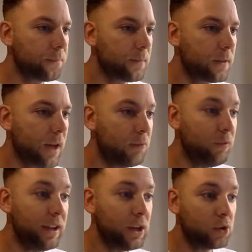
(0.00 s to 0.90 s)

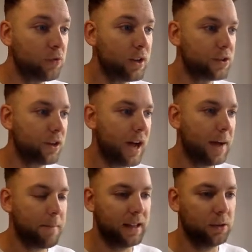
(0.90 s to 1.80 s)
Enrico's restaurant and
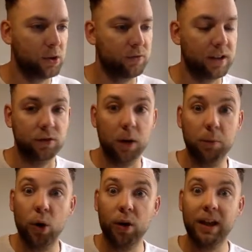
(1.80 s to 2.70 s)
Manuel's restaurant, and we're
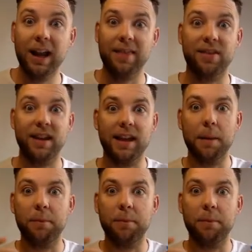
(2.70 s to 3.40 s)
looking at the